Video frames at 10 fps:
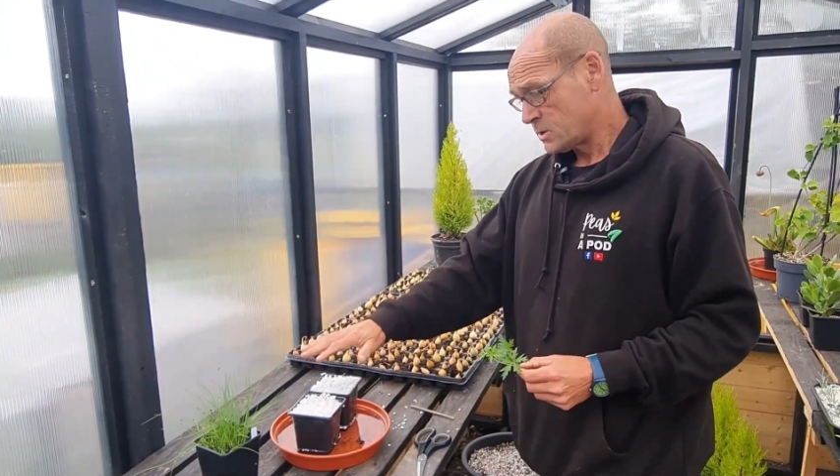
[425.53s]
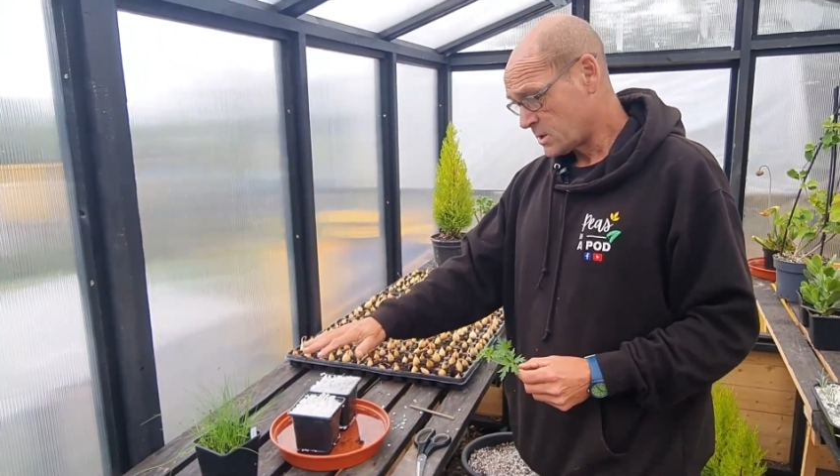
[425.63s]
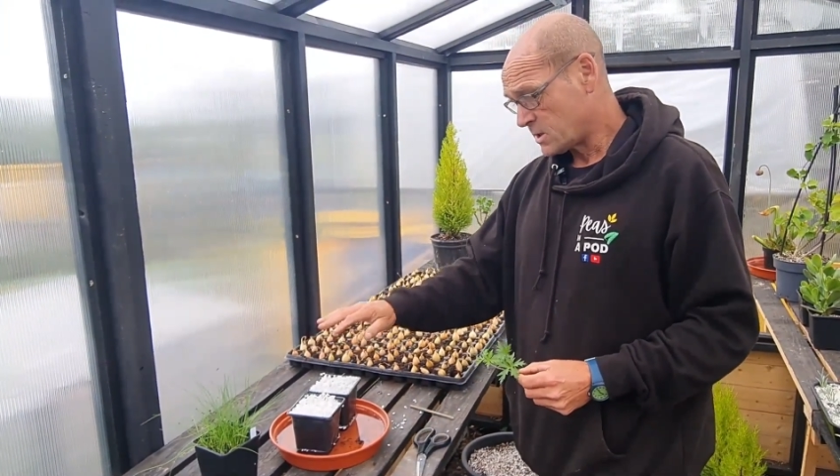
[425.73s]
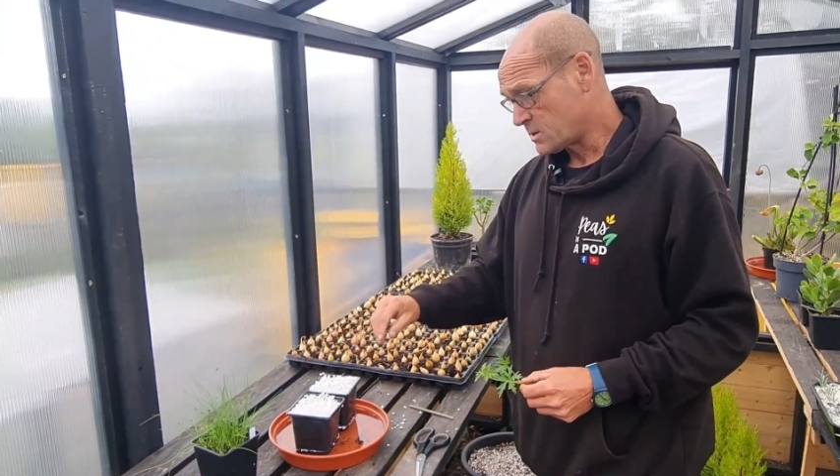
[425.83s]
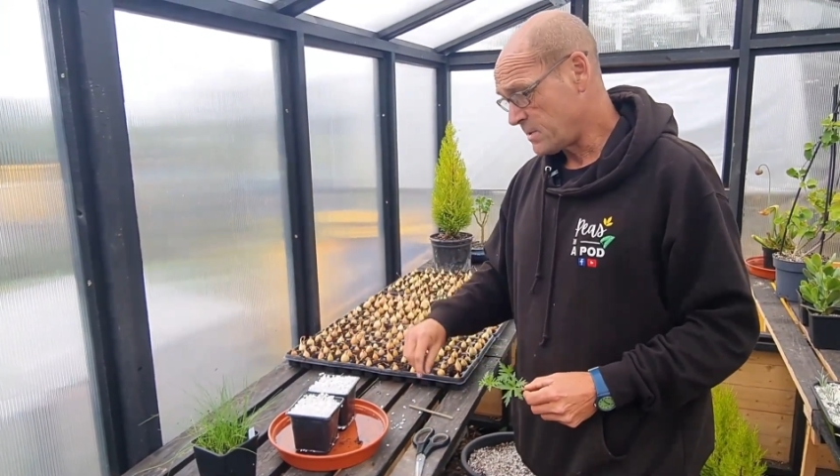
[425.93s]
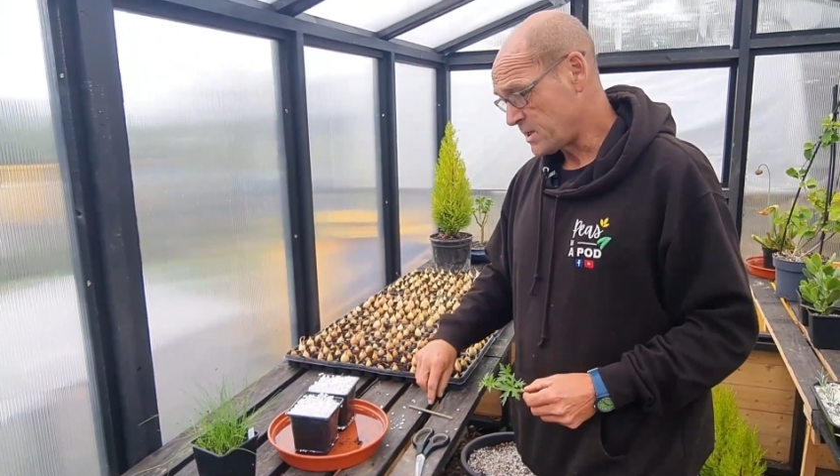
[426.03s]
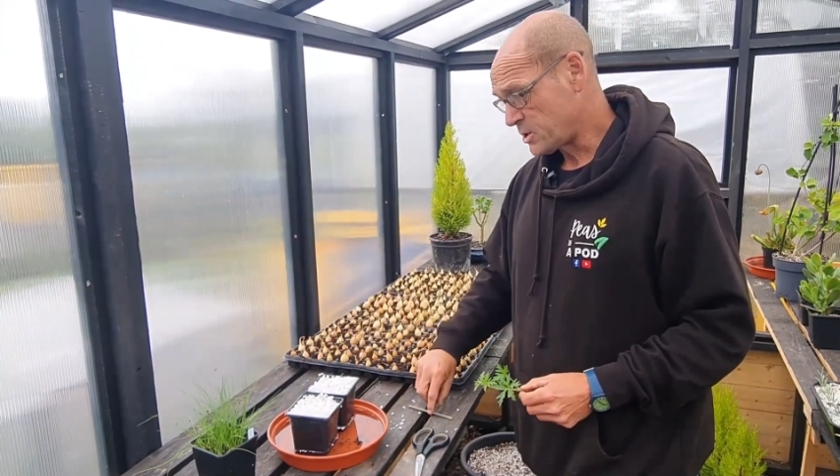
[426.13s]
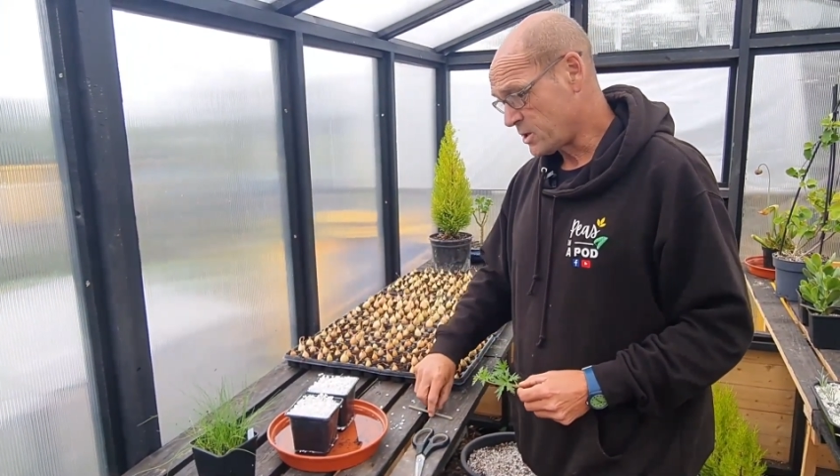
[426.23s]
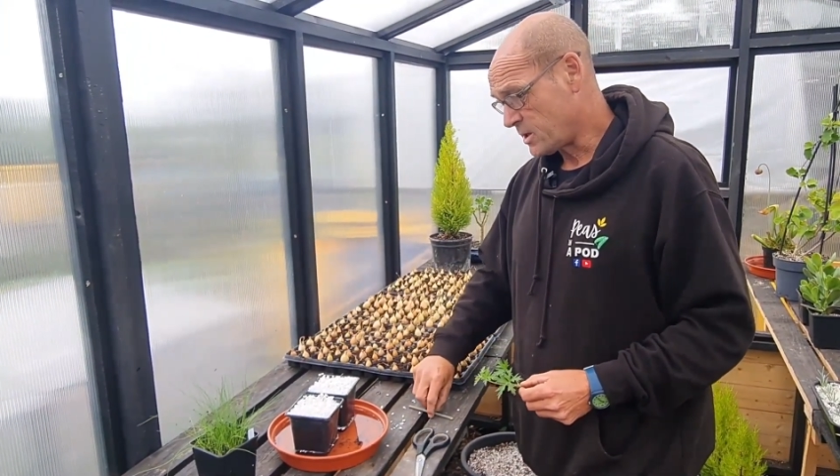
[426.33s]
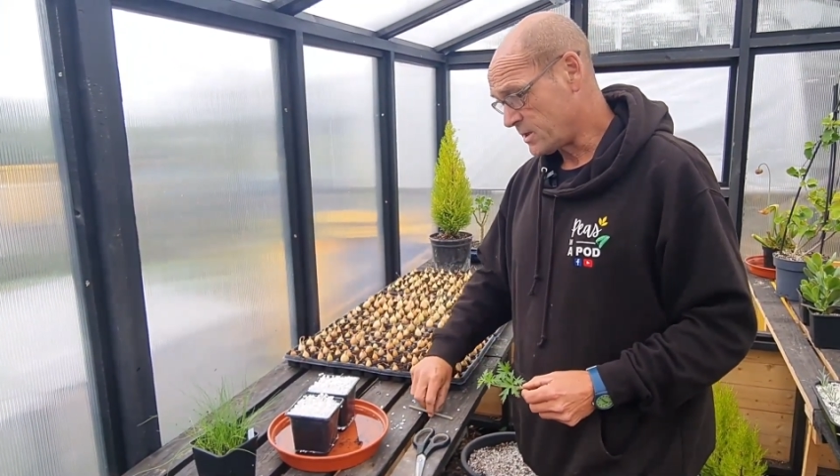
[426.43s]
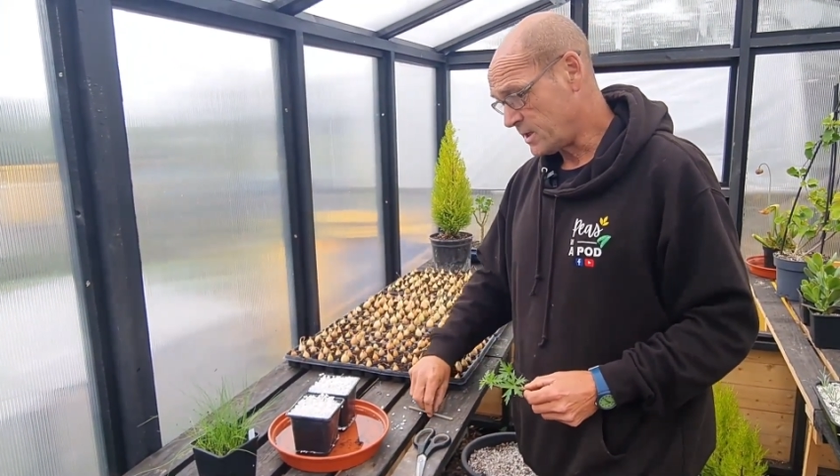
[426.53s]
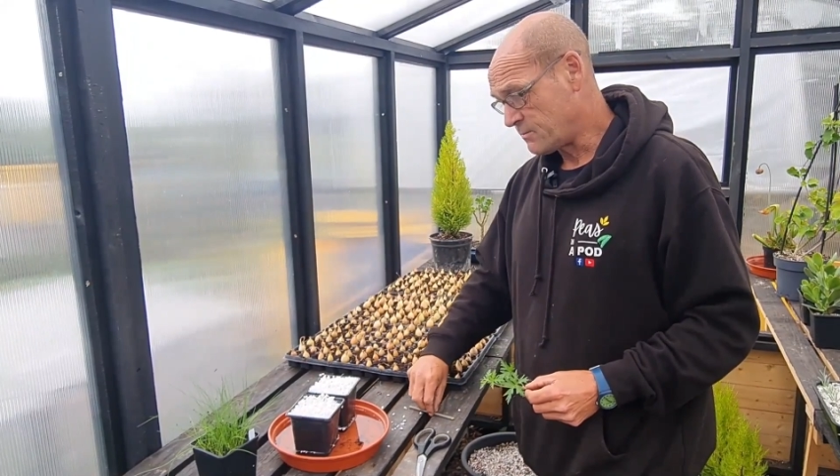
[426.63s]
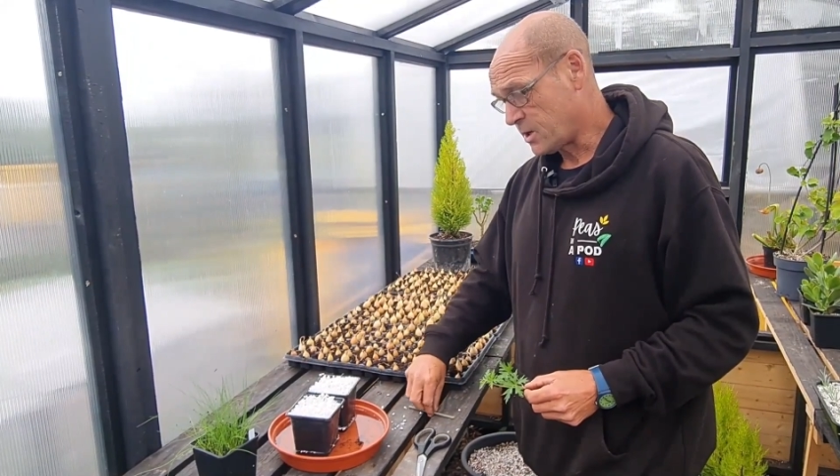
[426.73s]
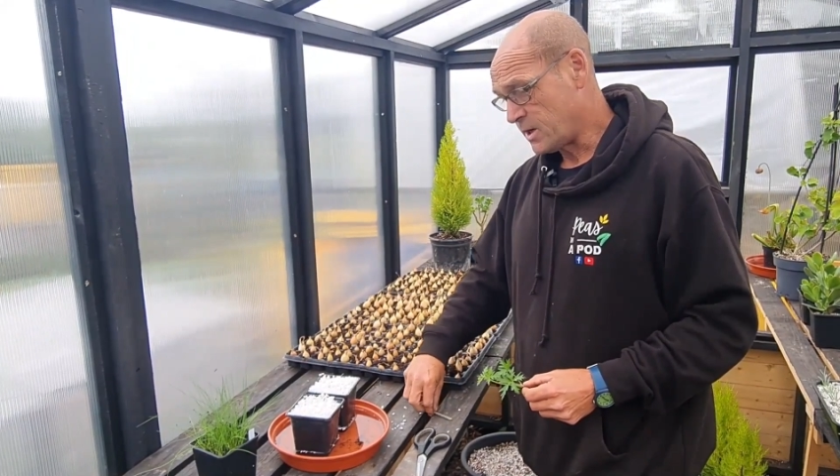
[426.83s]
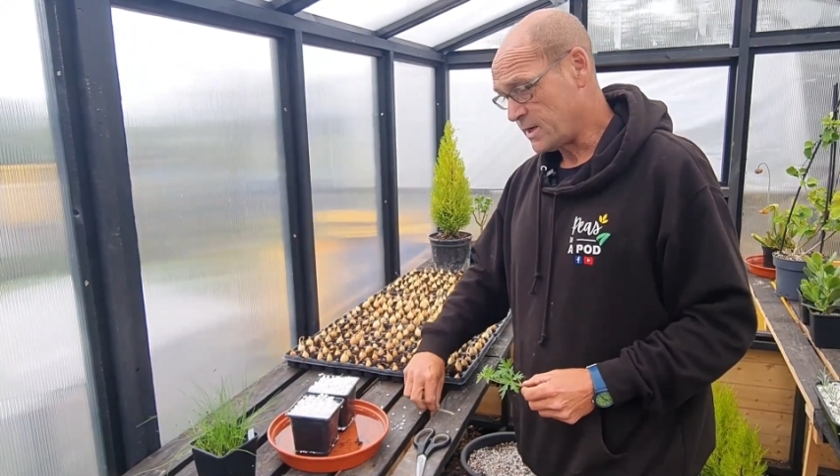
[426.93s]
Just got to make sure that
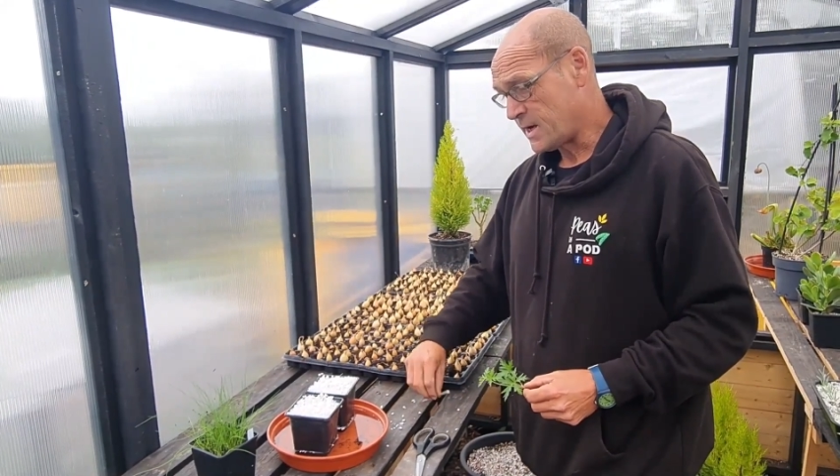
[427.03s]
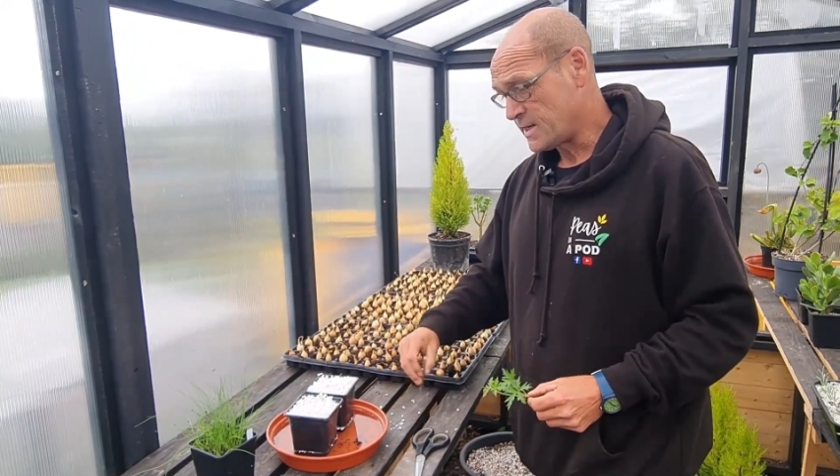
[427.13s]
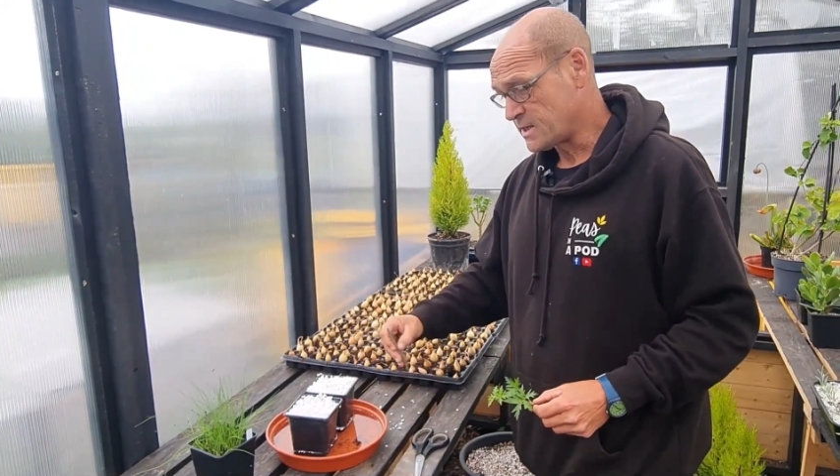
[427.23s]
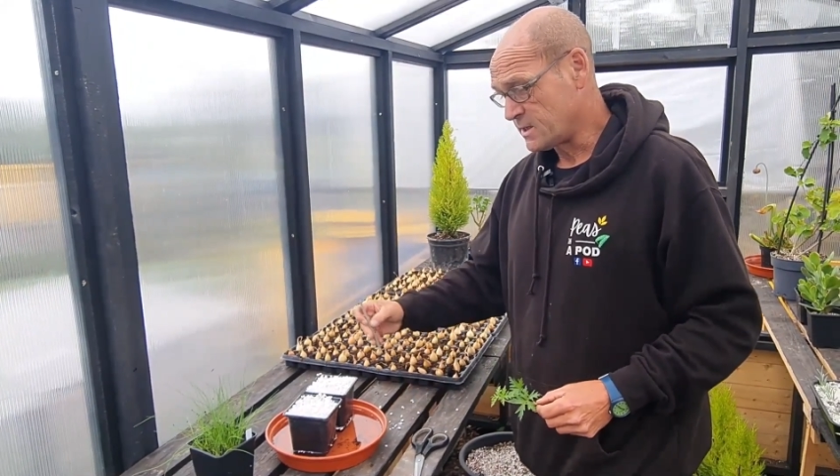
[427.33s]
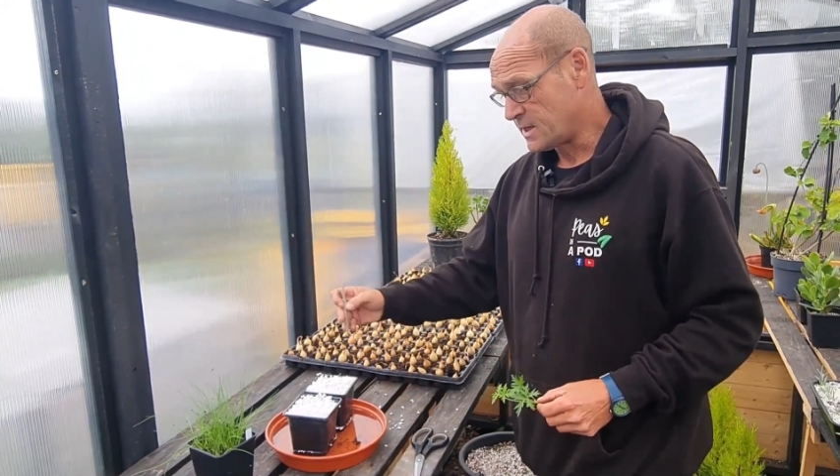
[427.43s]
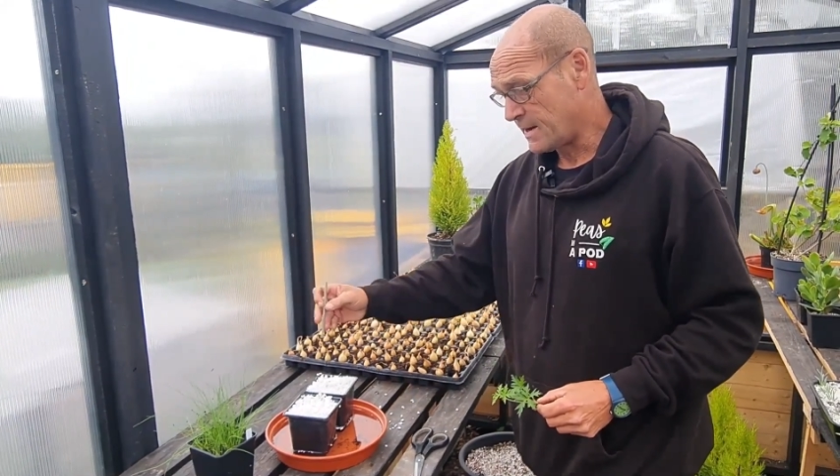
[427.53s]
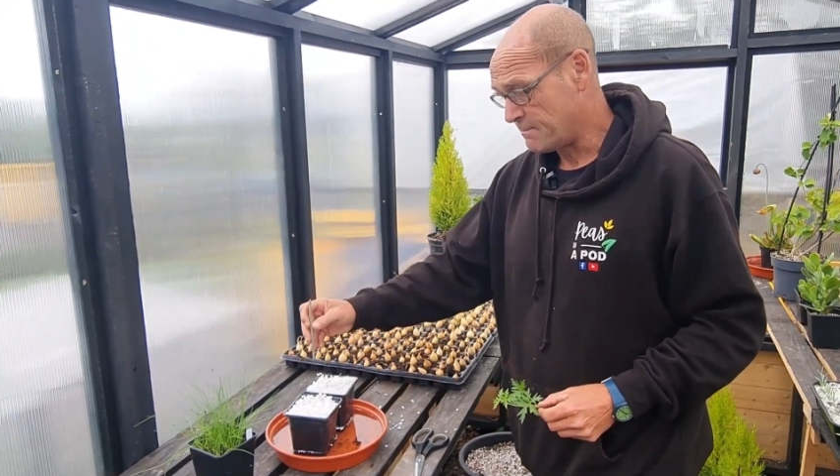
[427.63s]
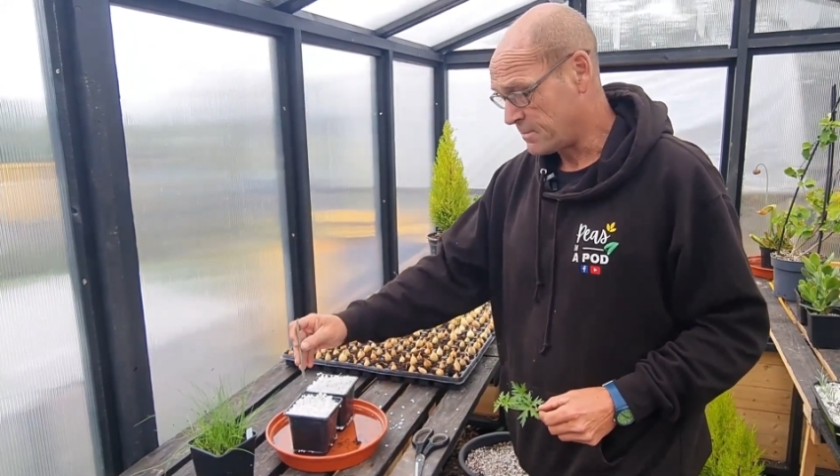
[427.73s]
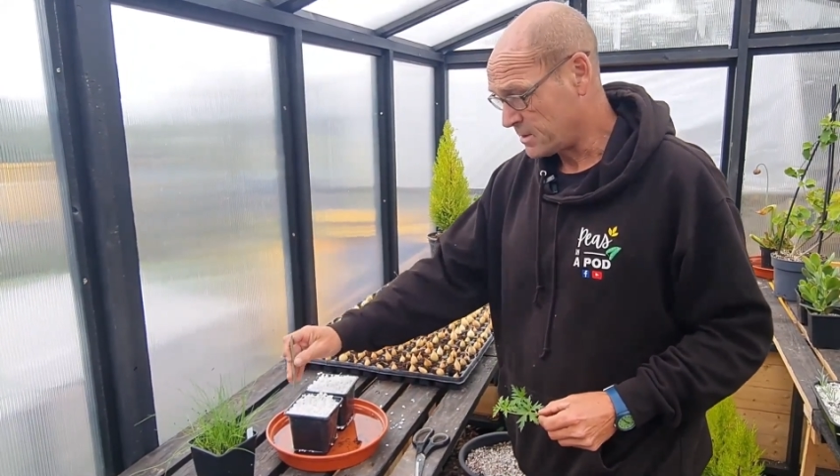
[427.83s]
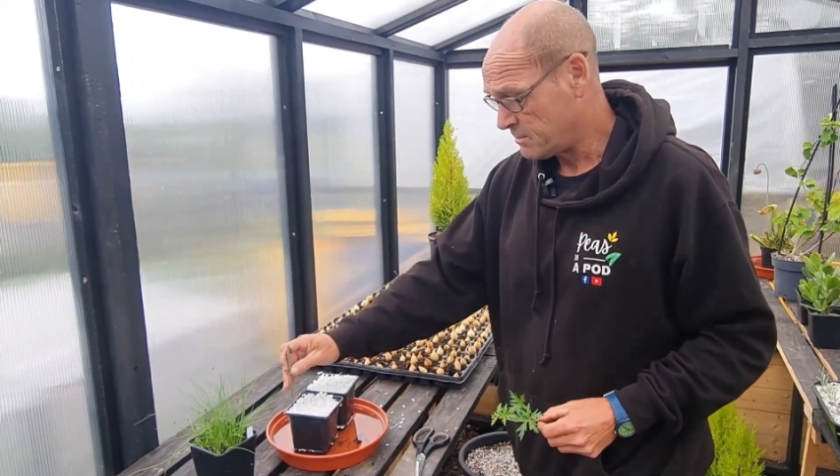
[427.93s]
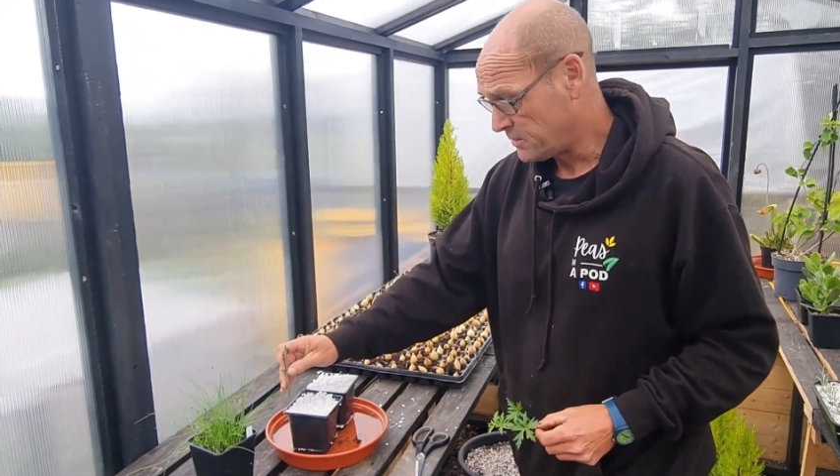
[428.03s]
you've got it nice and damp